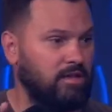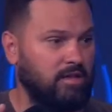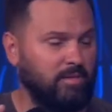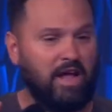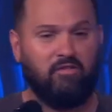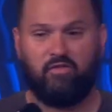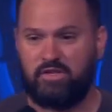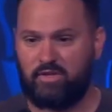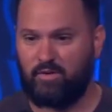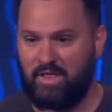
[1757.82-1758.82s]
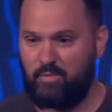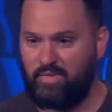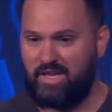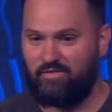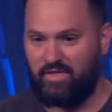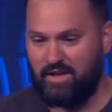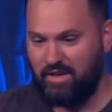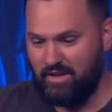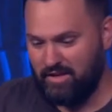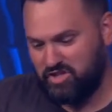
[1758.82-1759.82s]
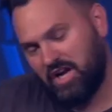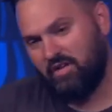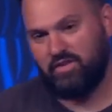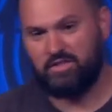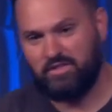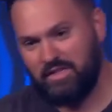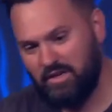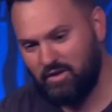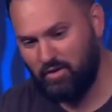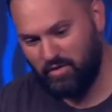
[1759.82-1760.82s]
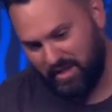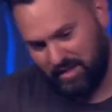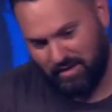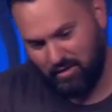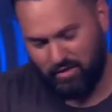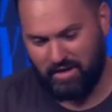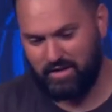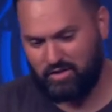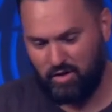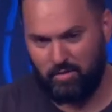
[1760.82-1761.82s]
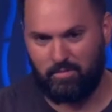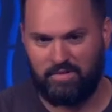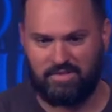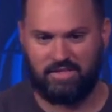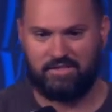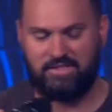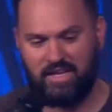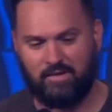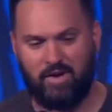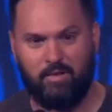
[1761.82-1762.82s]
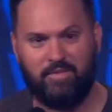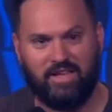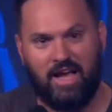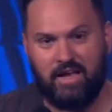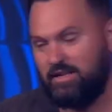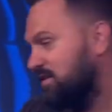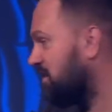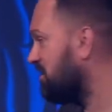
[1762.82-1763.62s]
I mean, how frustrating would that be if the sheriff is holding the gun to him and says, stick him up, and the guy turns and